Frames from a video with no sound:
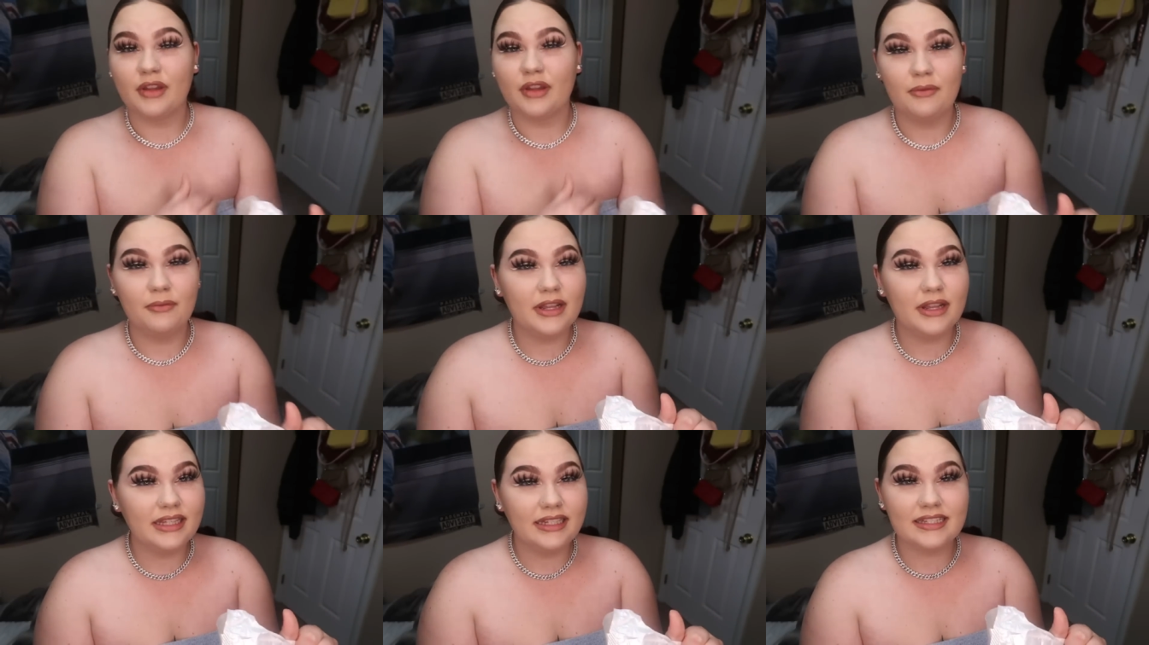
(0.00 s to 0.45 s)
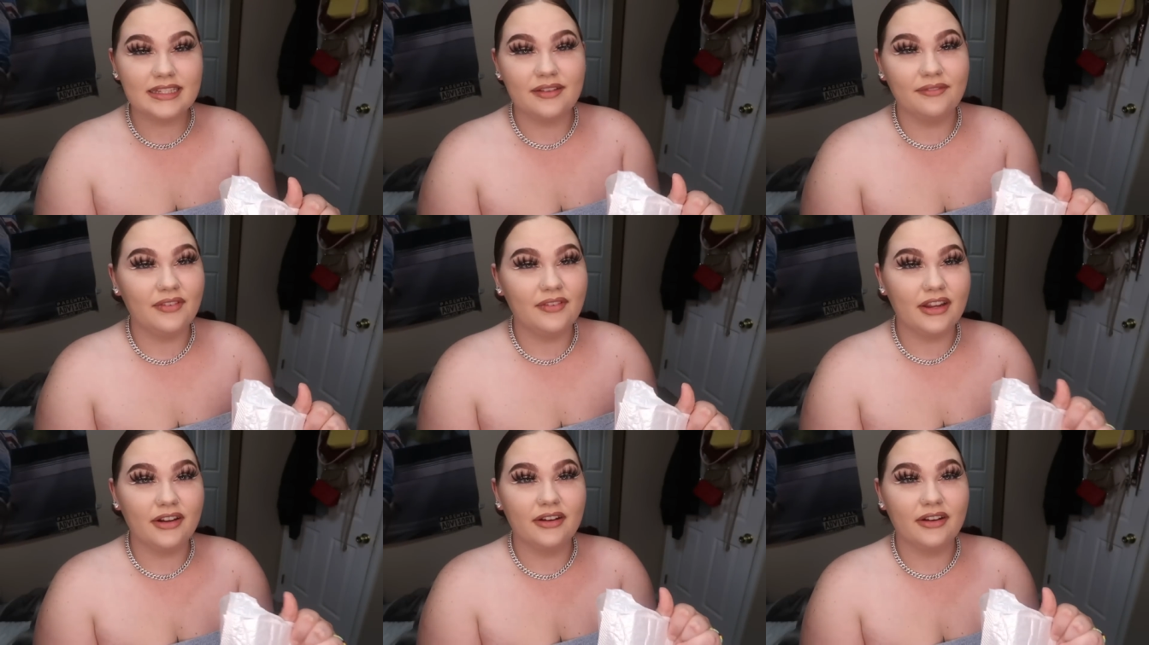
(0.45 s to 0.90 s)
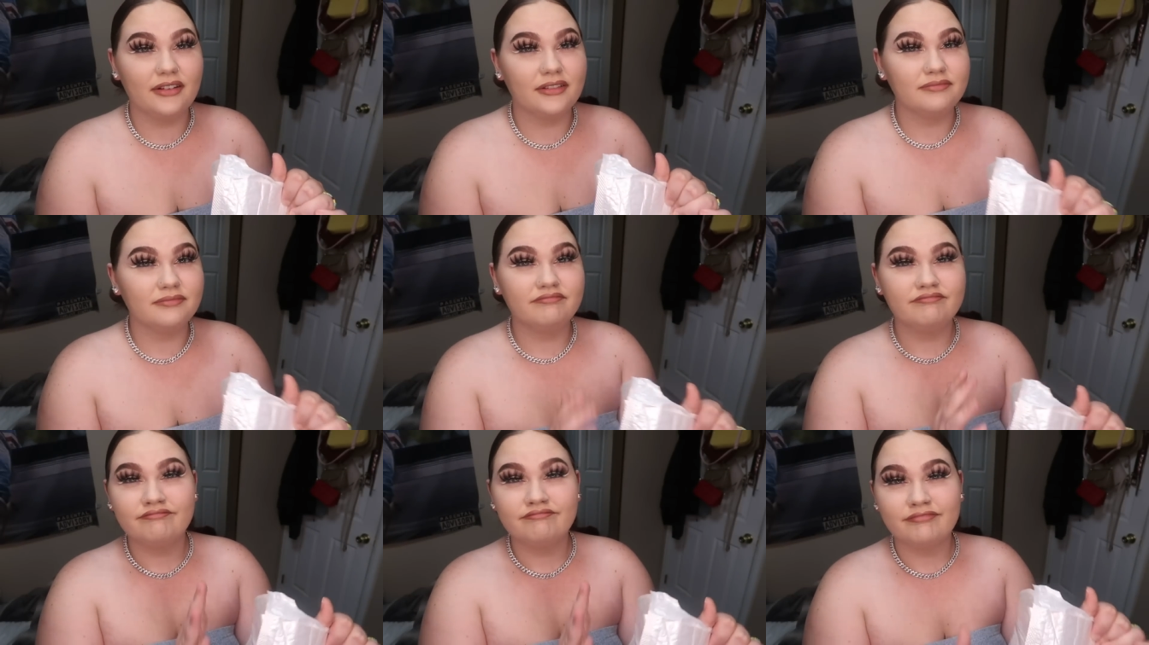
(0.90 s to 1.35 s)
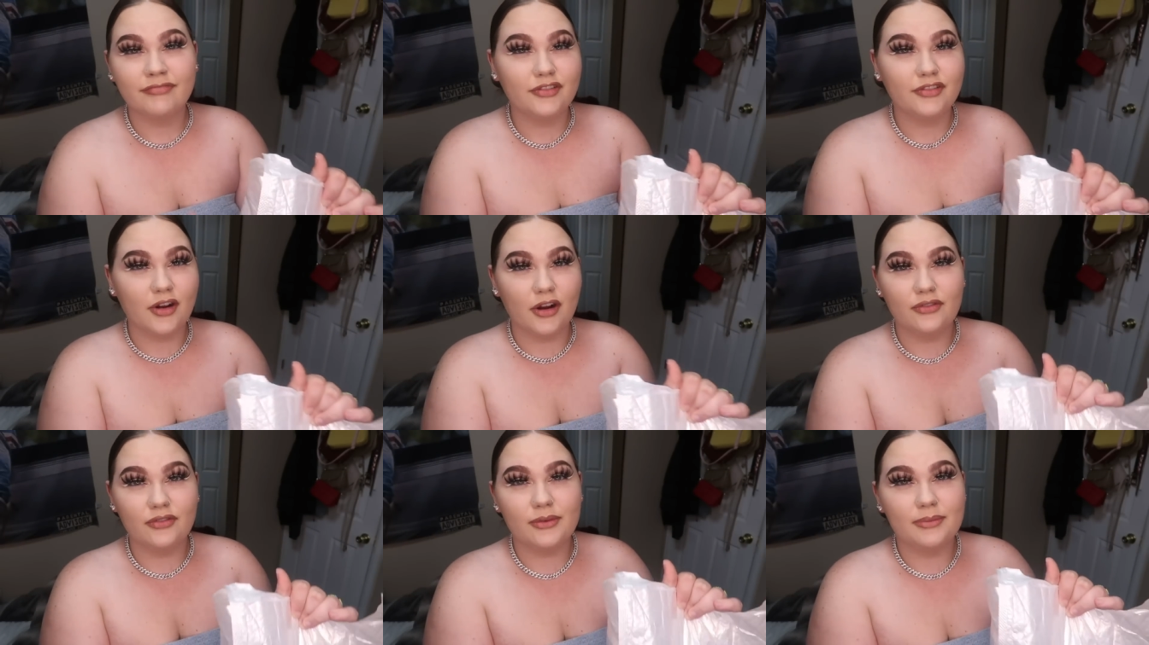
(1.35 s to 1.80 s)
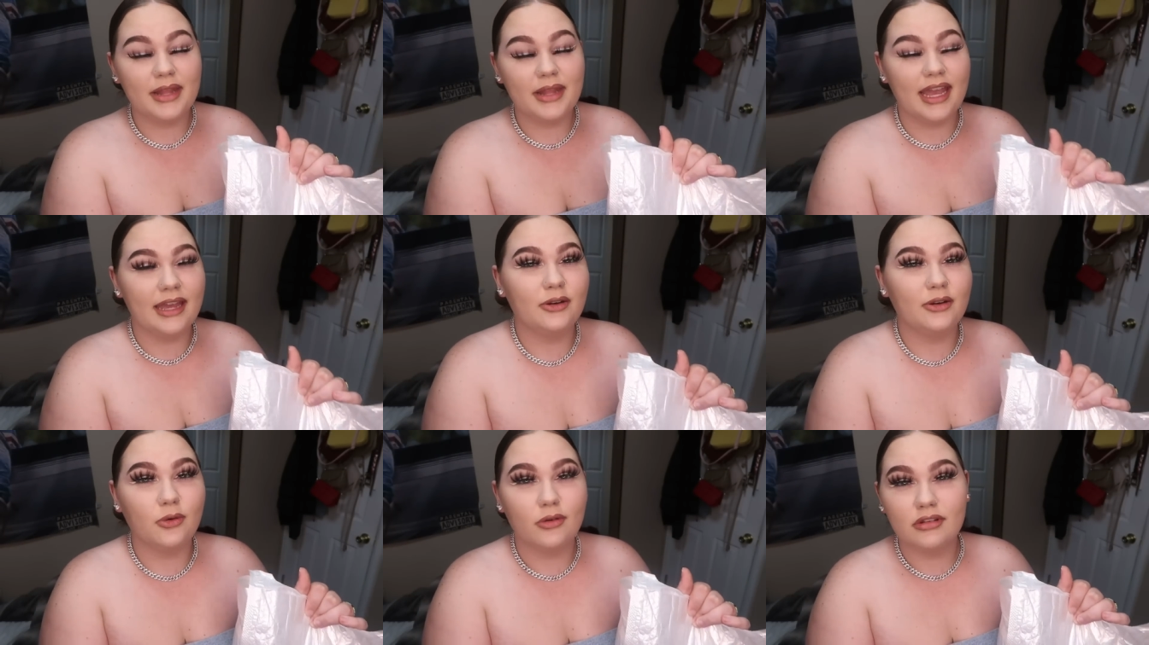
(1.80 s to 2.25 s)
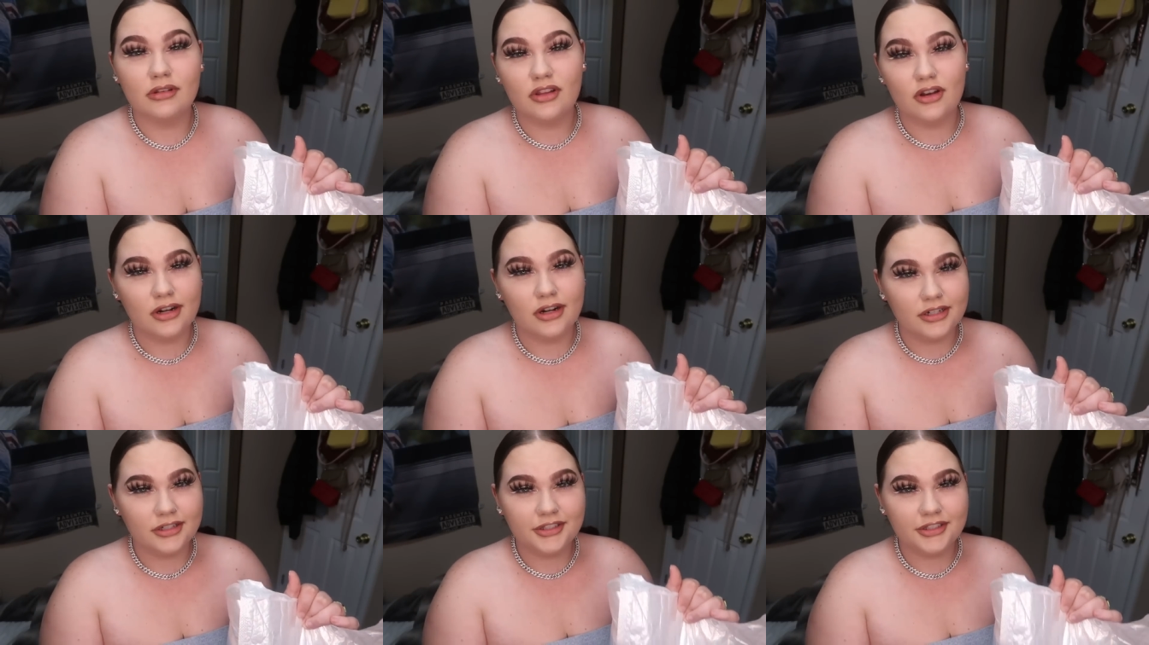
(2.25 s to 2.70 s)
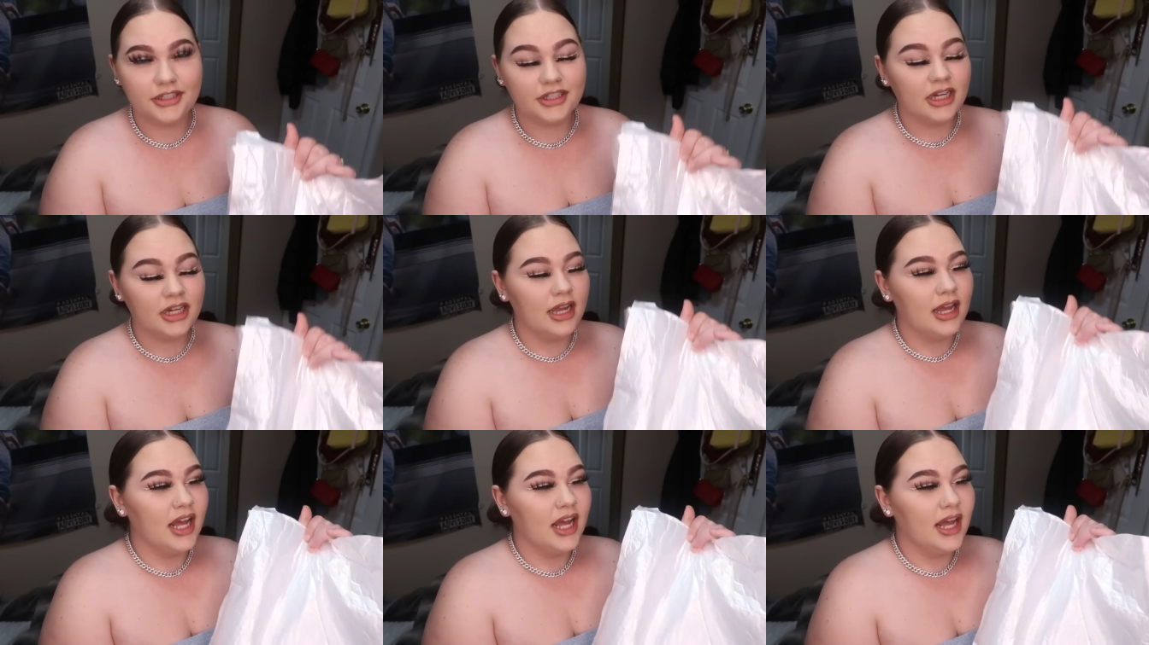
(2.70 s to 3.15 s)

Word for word: Really doesn't veer far from that or large